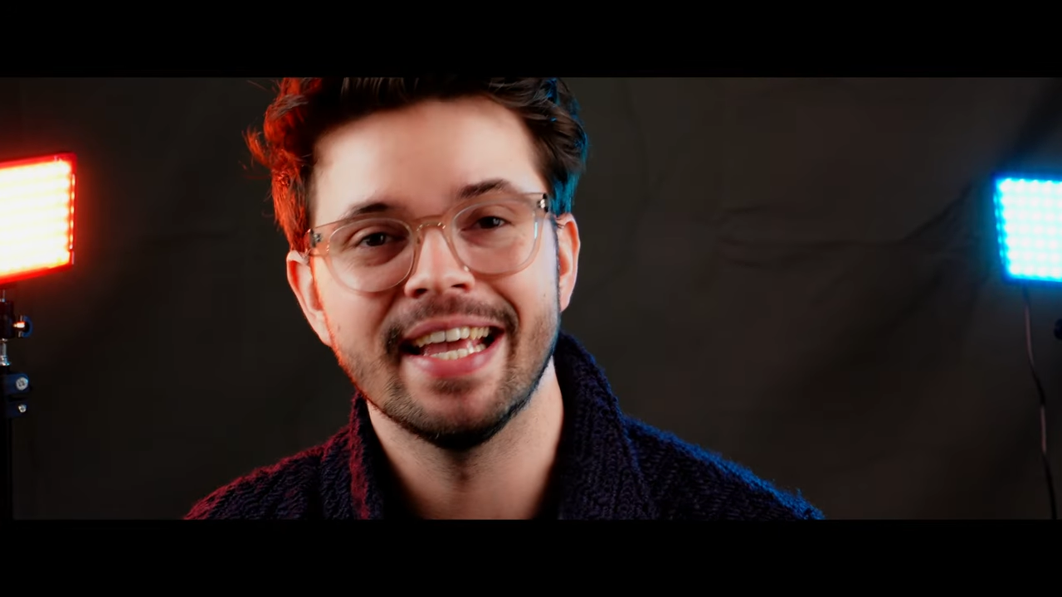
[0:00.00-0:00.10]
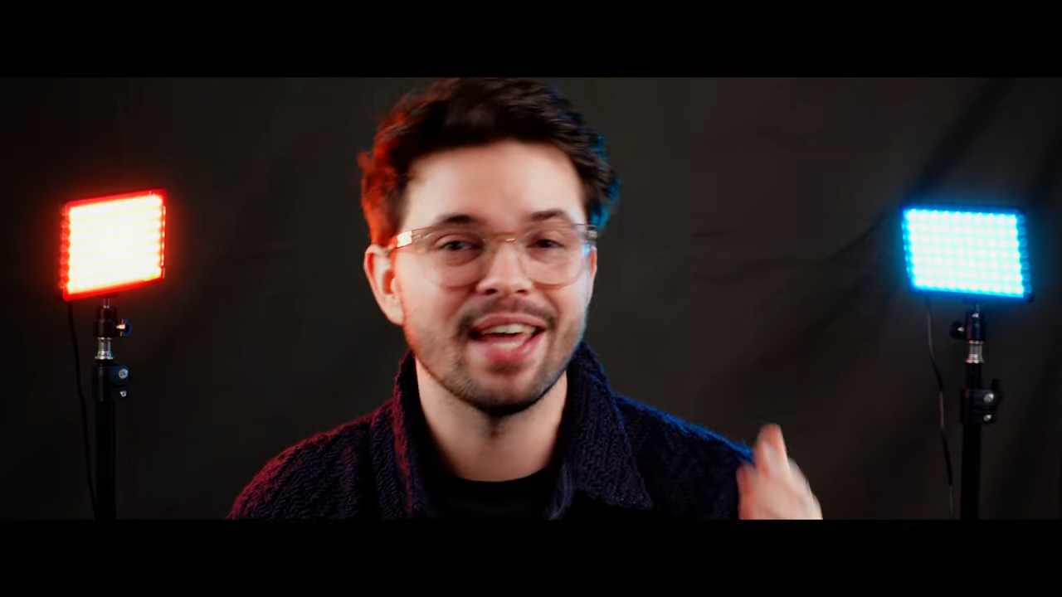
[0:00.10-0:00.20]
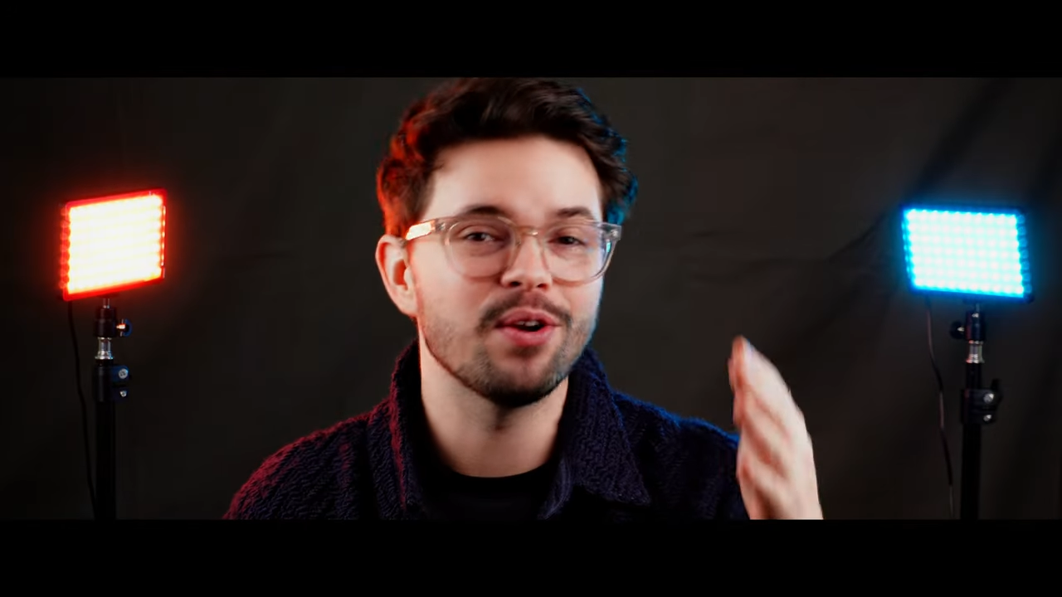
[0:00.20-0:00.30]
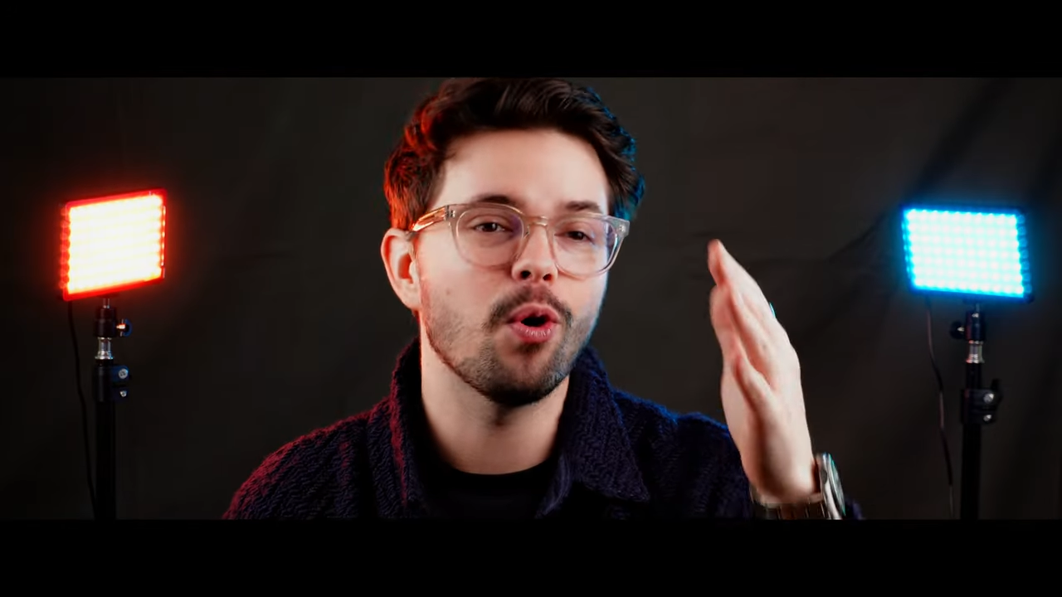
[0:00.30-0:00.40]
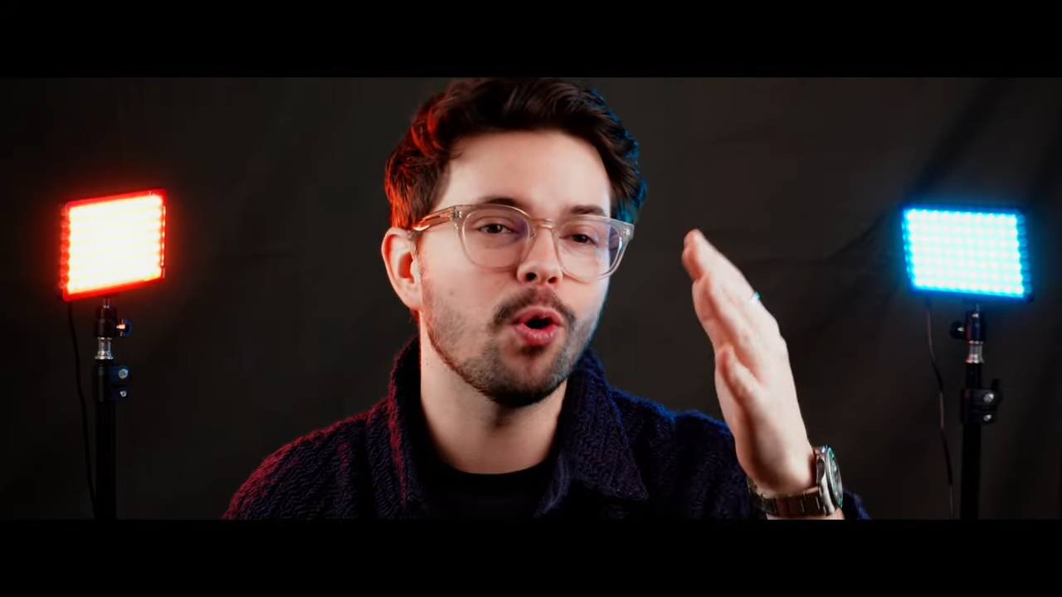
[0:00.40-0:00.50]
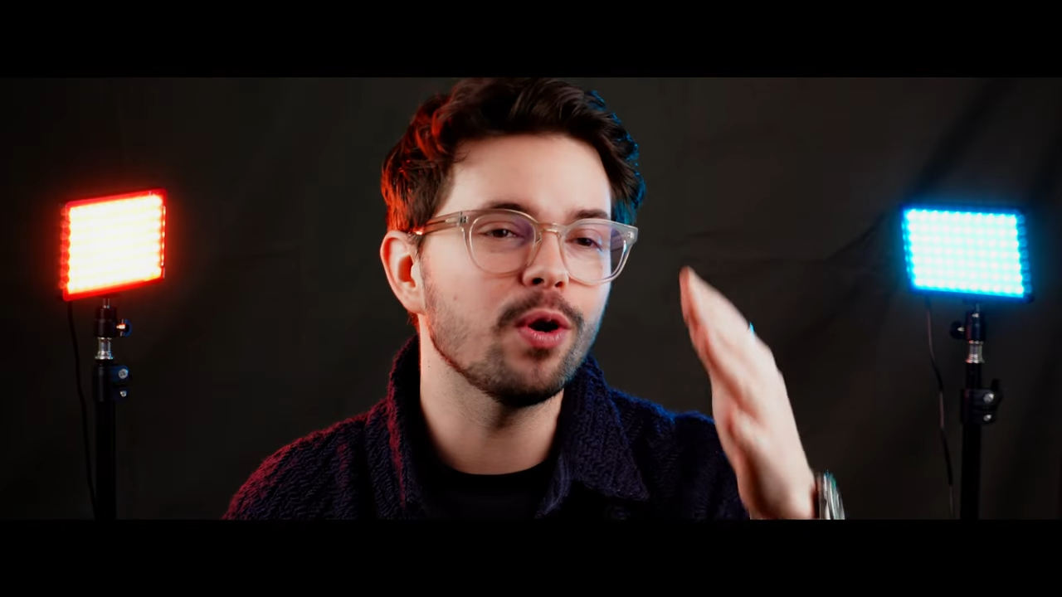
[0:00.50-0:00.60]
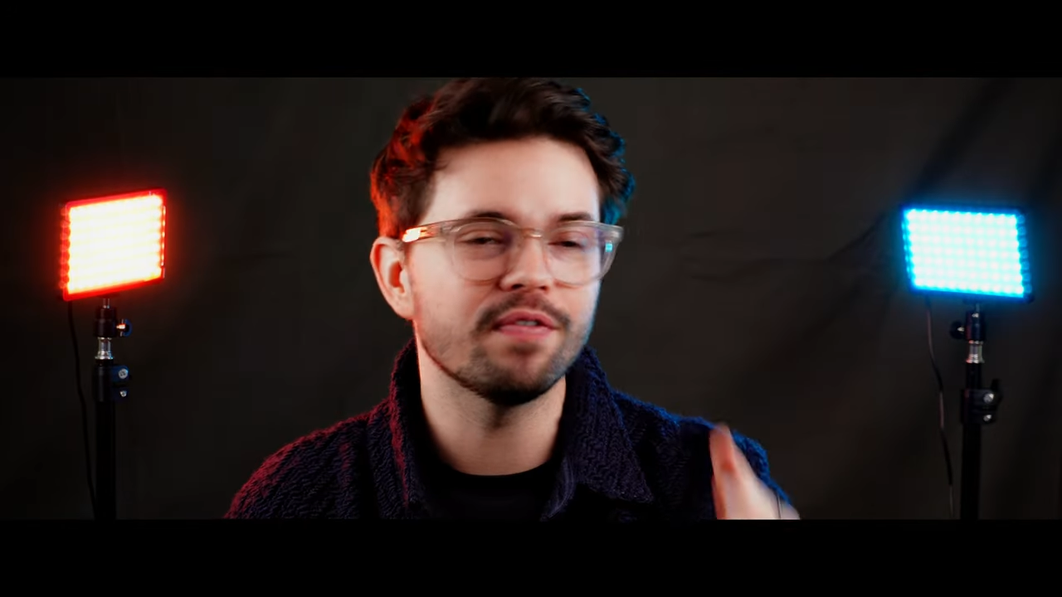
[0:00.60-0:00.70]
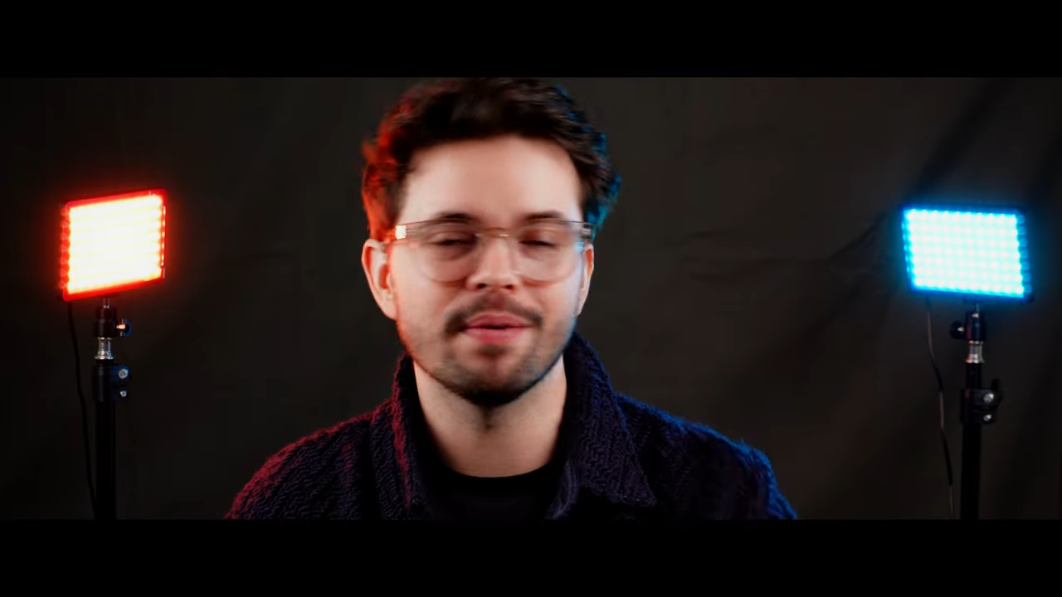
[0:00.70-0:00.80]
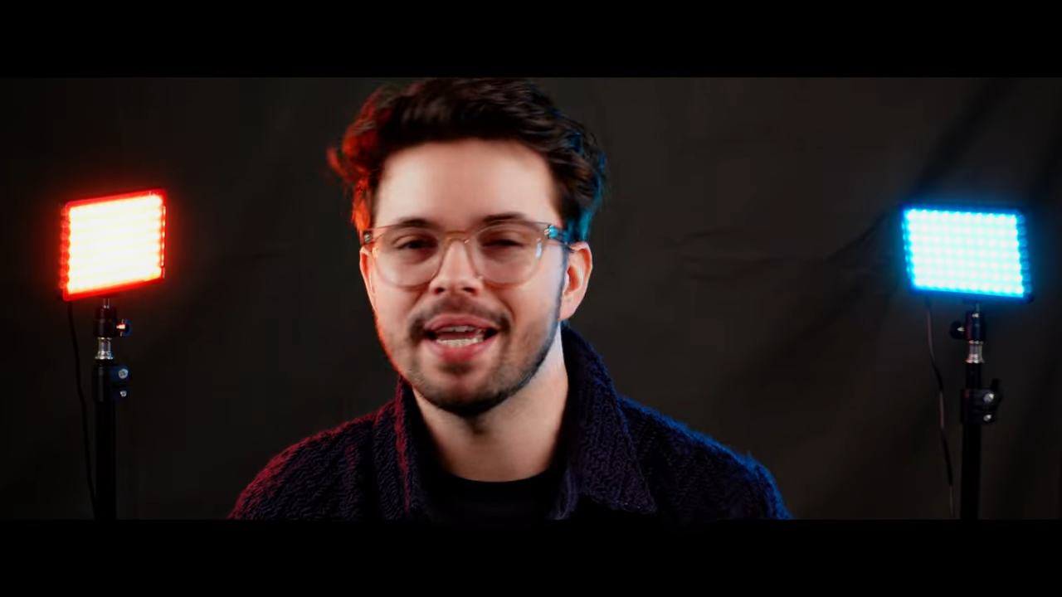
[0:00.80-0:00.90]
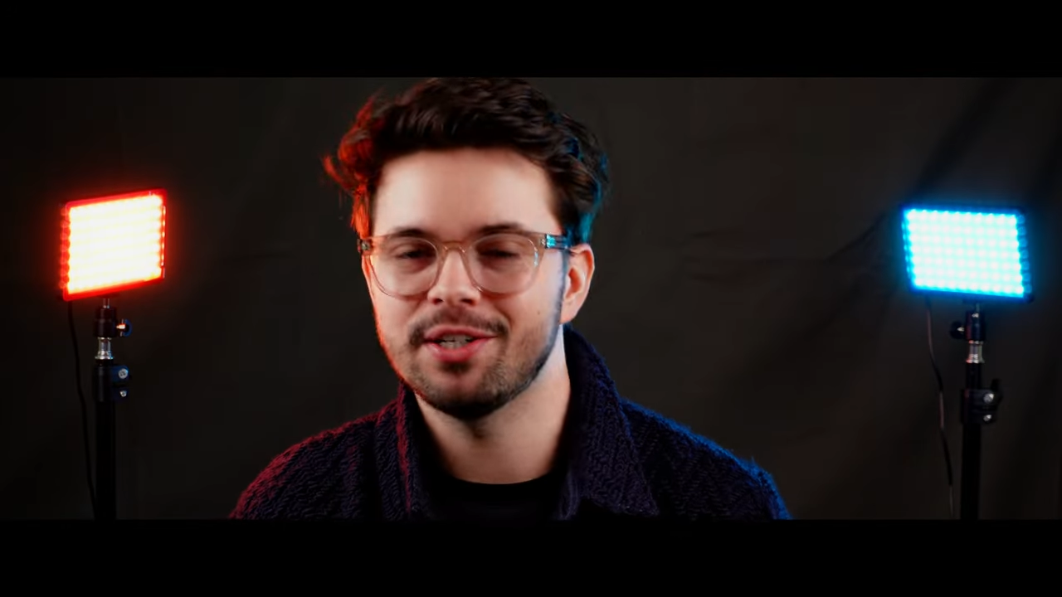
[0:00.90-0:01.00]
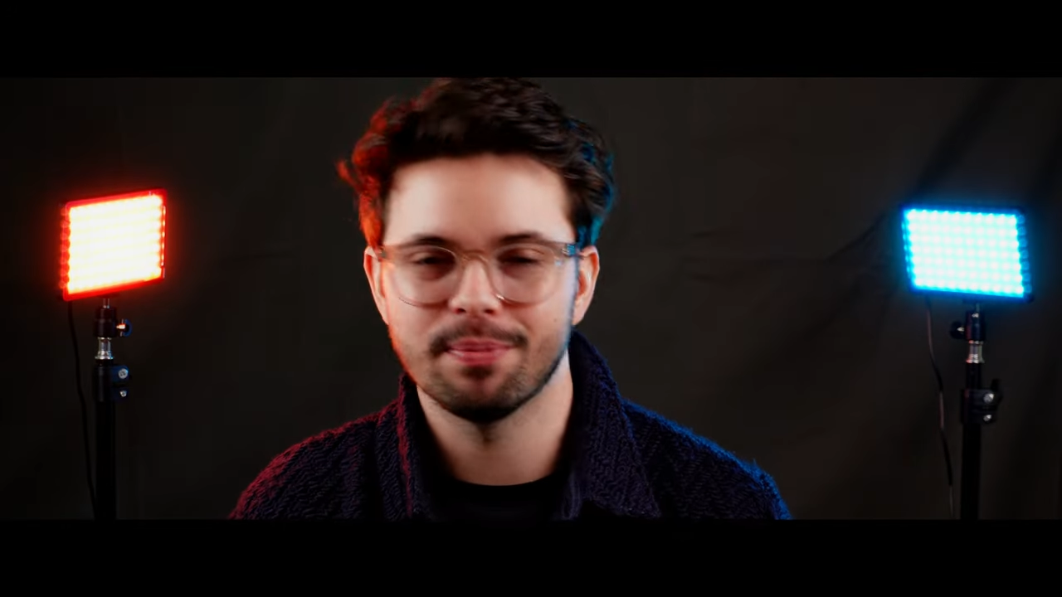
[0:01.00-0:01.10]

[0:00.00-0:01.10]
And all of the major